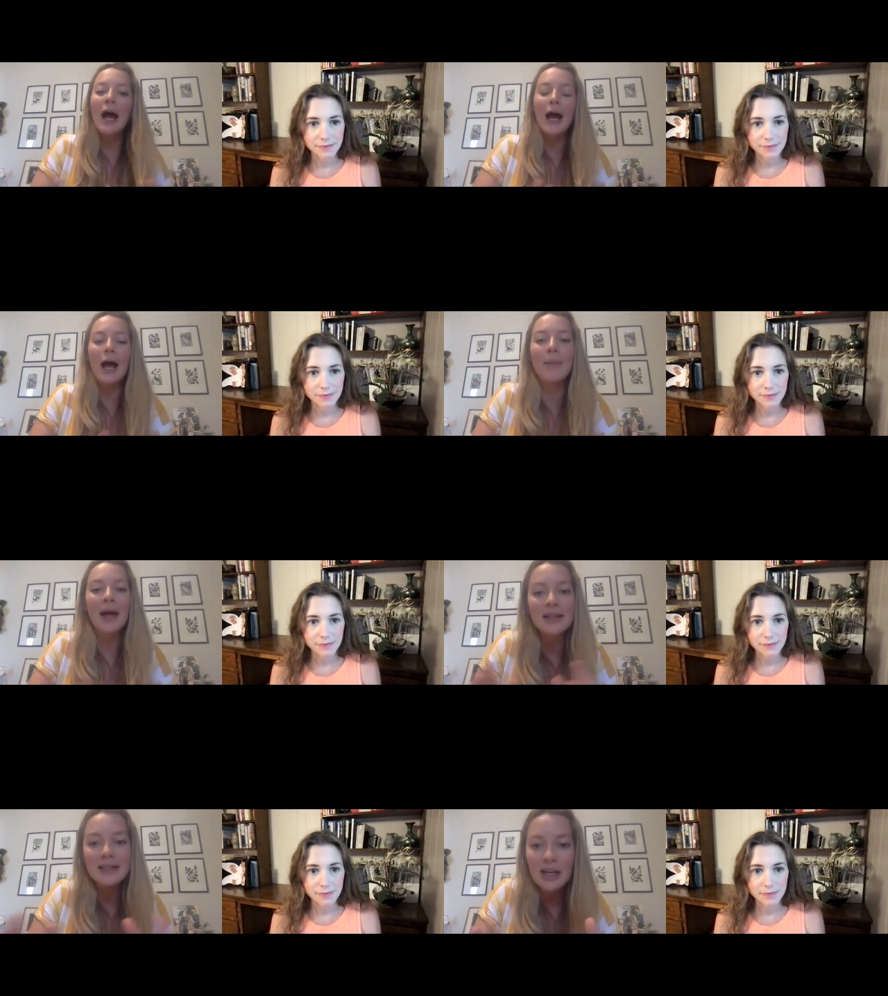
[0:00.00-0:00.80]
Speaker 1: Um,
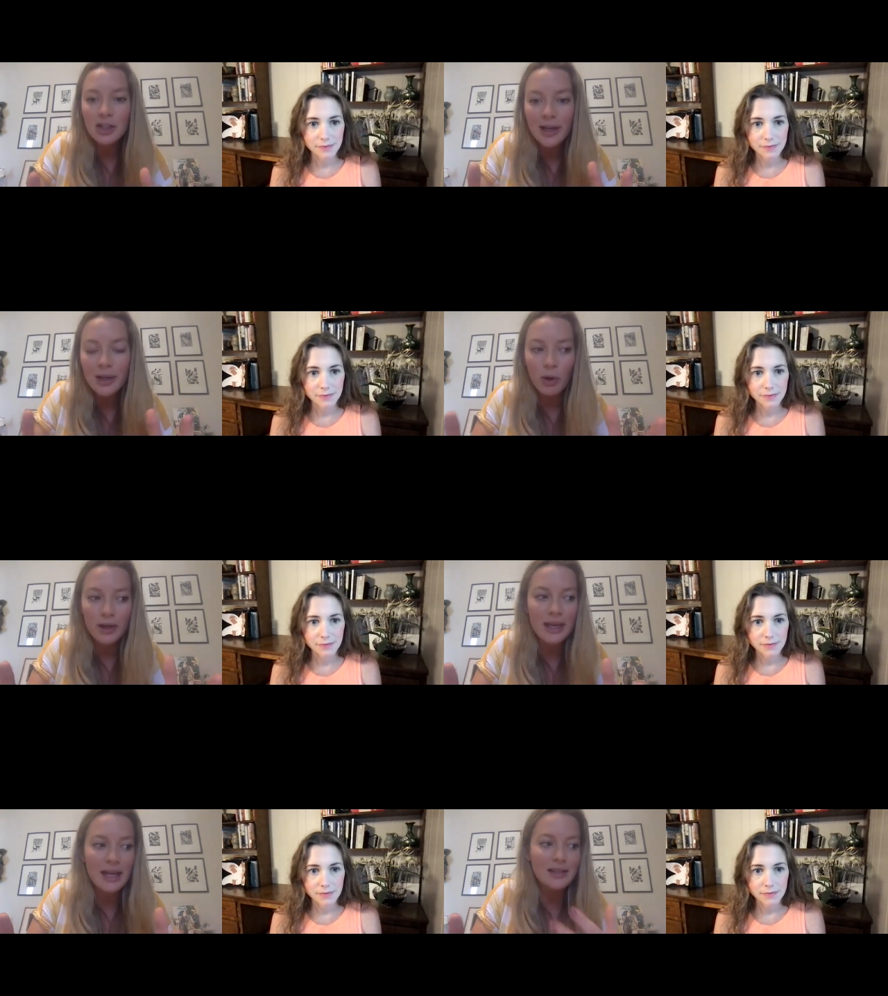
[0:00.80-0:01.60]
and essentially, what
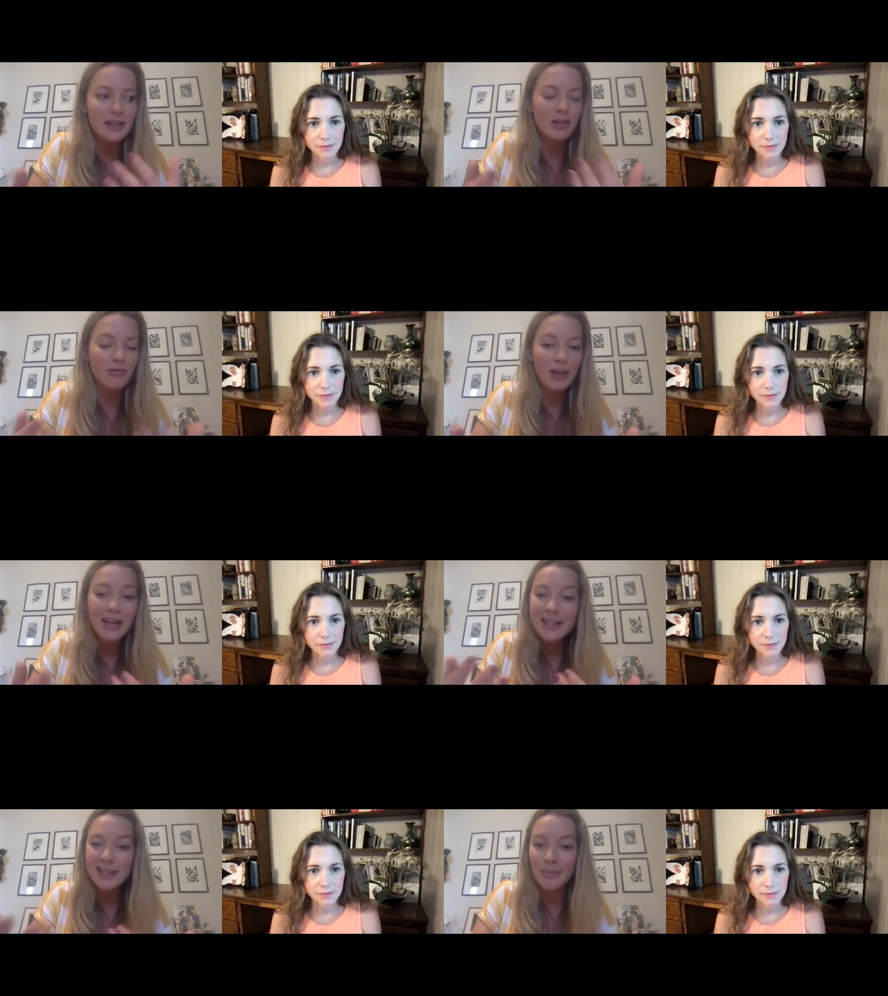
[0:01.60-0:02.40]
it is is a
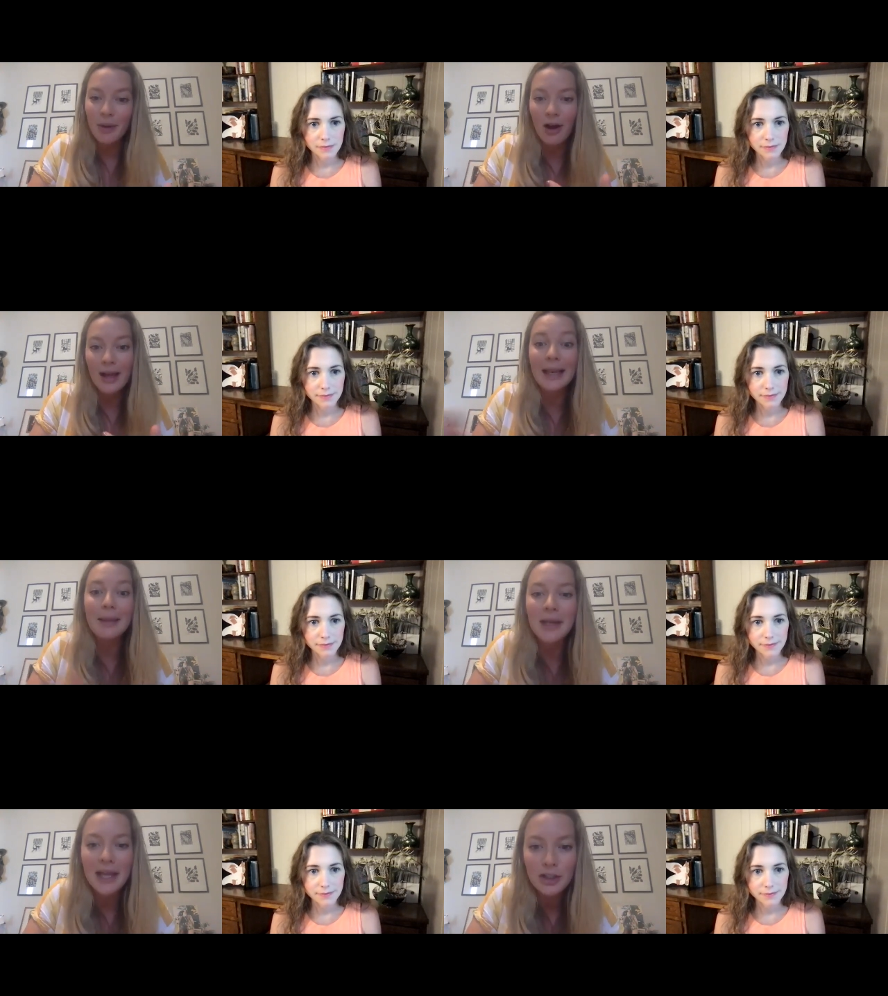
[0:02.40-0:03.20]
really smart
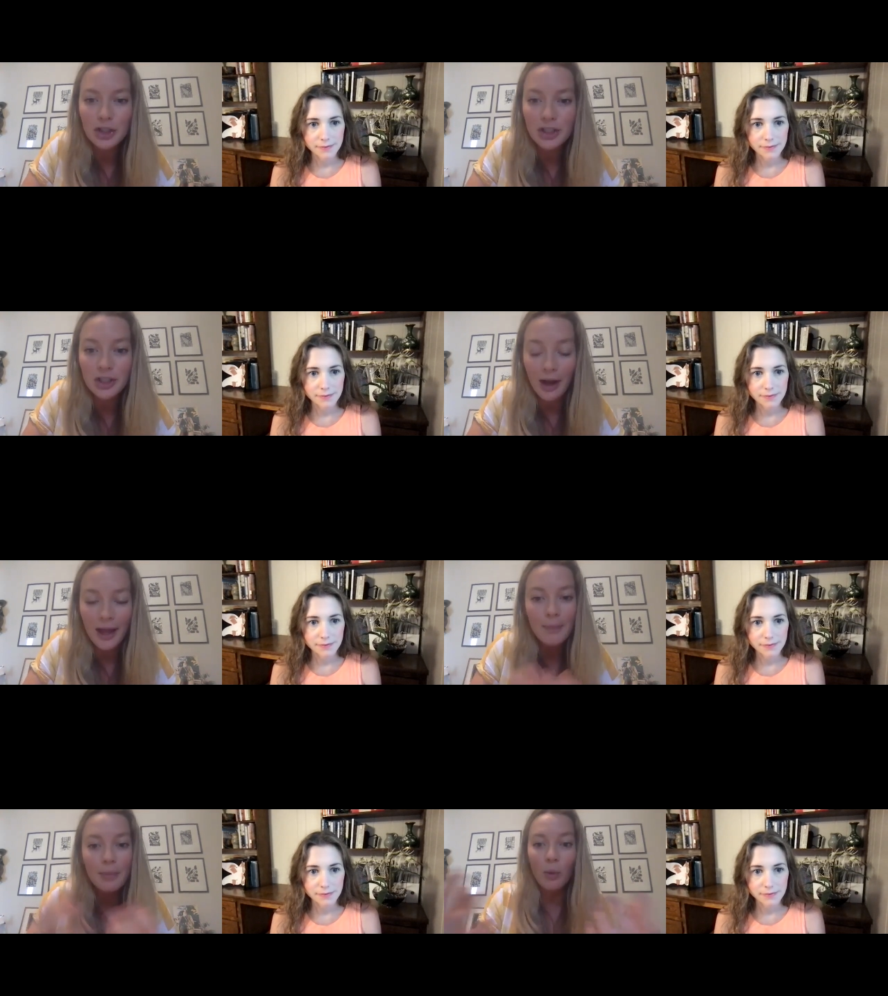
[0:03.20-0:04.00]
elimination
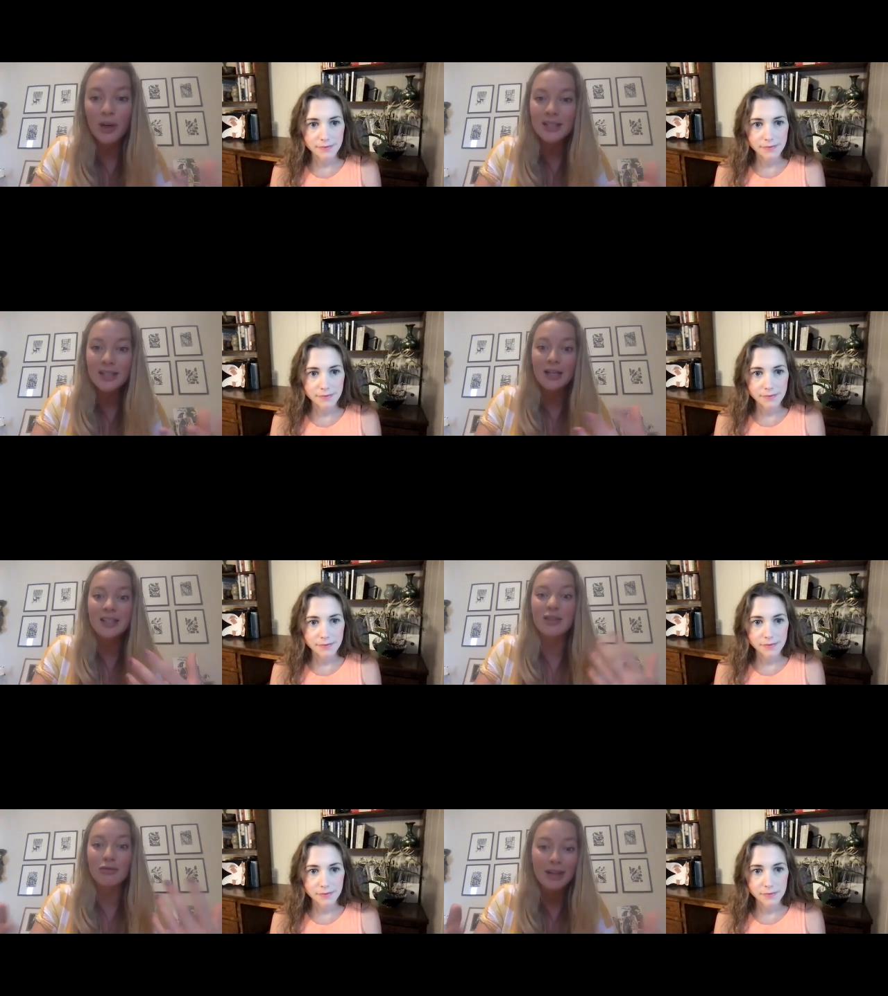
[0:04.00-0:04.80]
diet. But what it does
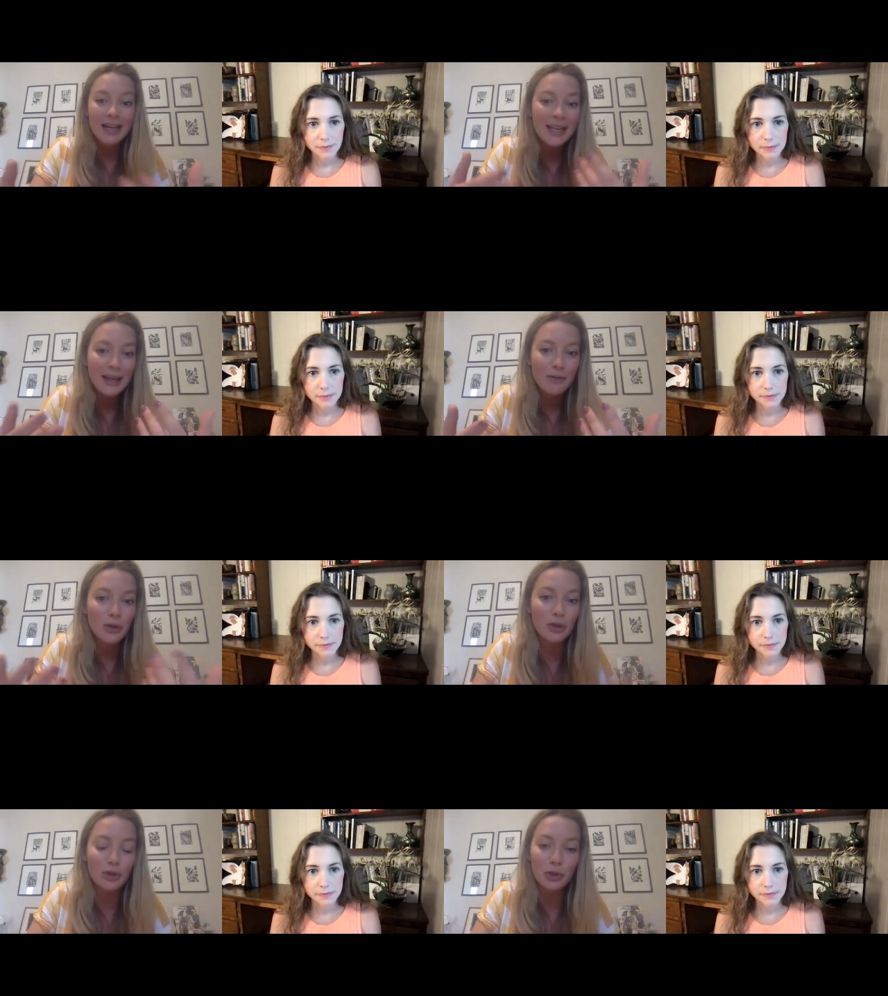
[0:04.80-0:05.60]
is really give
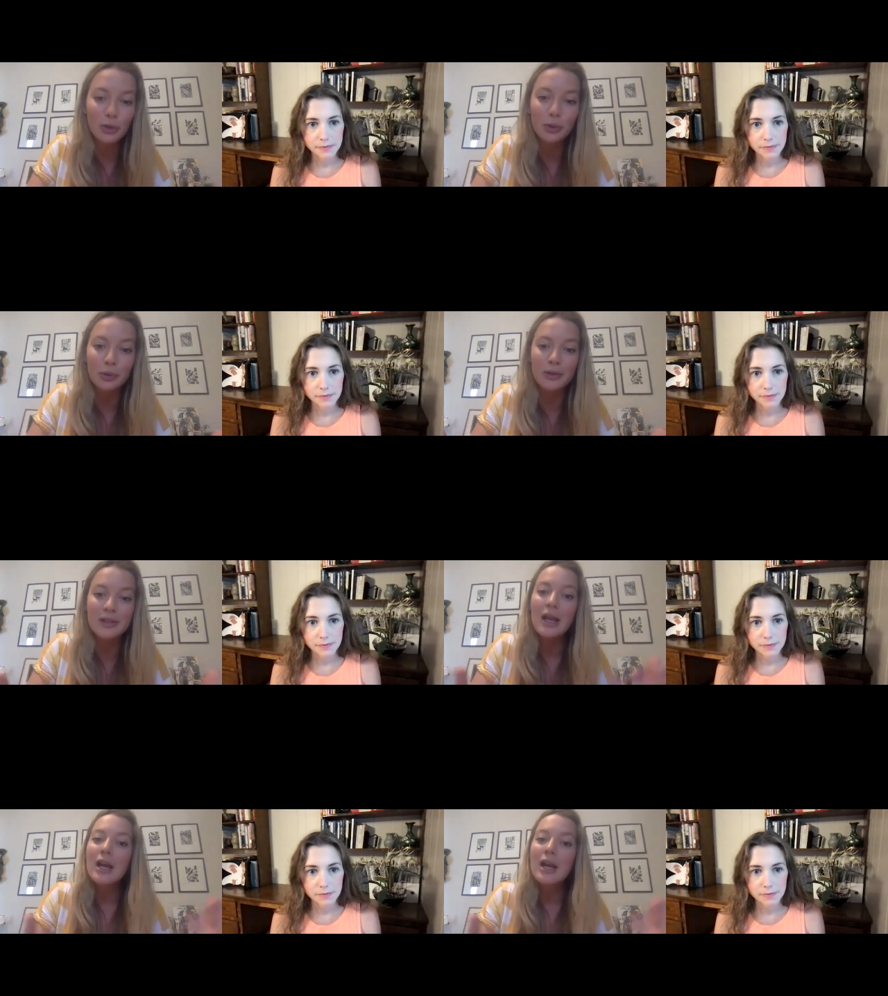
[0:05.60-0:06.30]
you the tools